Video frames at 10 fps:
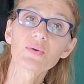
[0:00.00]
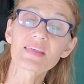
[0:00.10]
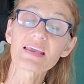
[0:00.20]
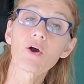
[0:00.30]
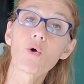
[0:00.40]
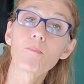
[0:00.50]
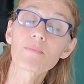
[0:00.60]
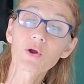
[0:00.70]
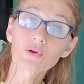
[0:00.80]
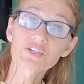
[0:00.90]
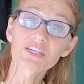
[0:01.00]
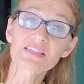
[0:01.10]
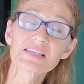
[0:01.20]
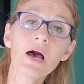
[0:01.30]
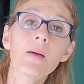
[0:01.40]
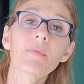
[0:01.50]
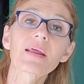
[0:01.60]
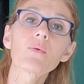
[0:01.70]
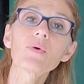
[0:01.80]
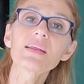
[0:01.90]
with a home purchase. But
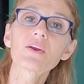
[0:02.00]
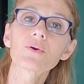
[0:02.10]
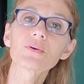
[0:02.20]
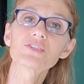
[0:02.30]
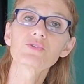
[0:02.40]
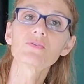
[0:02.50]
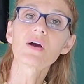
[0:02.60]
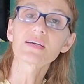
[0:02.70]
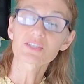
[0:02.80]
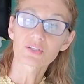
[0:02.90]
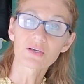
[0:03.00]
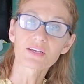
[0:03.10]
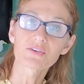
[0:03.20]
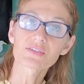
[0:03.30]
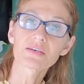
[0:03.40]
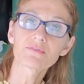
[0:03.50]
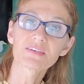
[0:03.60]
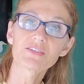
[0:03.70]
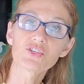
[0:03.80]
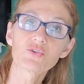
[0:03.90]
I would encourage you not to lock yourself
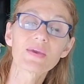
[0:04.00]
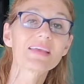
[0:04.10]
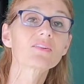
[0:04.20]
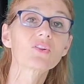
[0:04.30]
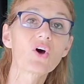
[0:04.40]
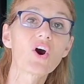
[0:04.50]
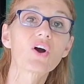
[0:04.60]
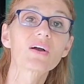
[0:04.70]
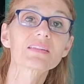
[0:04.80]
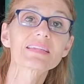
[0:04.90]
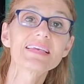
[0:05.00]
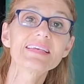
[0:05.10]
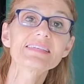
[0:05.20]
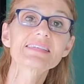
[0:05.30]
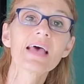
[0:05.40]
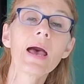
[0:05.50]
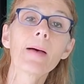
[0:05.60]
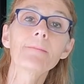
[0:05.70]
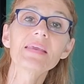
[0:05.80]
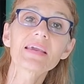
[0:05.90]
into a long lease
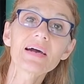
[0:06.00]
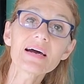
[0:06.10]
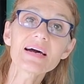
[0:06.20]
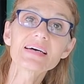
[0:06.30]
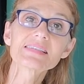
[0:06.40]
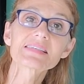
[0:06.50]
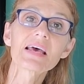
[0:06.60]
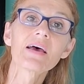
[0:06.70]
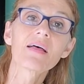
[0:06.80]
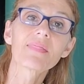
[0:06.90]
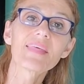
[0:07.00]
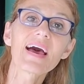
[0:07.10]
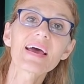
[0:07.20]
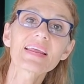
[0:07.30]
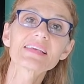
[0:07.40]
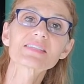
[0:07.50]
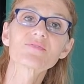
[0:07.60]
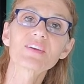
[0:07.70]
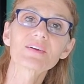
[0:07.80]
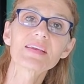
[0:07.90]
because that is
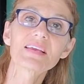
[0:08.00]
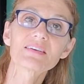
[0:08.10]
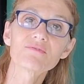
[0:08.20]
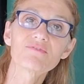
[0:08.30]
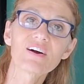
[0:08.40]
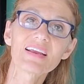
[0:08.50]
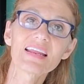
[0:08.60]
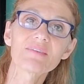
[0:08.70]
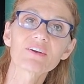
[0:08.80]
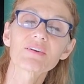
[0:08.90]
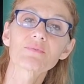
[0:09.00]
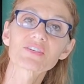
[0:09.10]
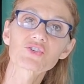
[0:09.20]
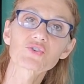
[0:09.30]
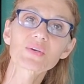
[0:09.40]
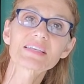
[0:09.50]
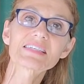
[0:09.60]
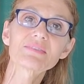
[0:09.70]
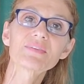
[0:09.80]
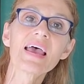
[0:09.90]
very confining, very
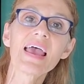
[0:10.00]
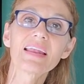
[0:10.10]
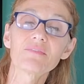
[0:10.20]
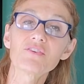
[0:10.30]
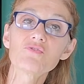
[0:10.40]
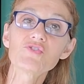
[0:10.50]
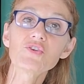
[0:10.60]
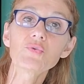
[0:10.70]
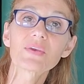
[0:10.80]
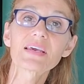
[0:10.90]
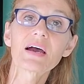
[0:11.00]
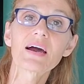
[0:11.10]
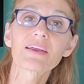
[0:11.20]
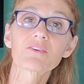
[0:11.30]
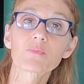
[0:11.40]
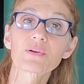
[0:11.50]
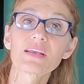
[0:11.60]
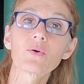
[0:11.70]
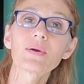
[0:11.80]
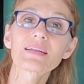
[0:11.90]
restrictive. And if you do get hired
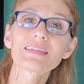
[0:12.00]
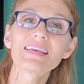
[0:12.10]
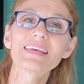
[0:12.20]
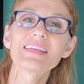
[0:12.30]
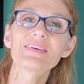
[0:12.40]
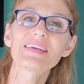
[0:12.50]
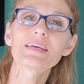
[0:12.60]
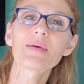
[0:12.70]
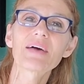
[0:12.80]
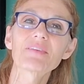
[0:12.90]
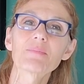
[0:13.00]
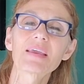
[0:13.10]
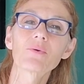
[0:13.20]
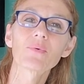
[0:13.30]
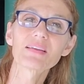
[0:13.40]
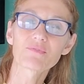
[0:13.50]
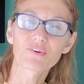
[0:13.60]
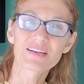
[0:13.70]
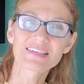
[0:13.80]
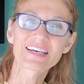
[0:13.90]
pretty quickly and you end up having to pay rent
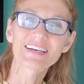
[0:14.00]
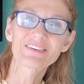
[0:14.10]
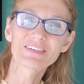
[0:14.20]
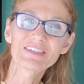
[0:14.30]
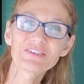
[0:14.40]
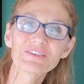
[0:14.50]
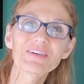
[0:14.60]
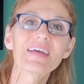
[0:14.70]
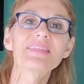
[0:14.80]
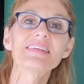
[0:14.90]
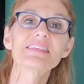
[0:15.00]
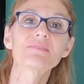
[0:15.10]
for an entire year at these